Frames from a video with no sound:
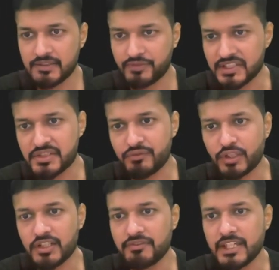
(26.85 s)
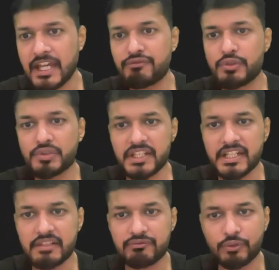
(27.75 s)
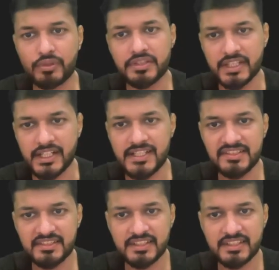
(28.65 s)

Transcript: First of all, we have to create 4 threads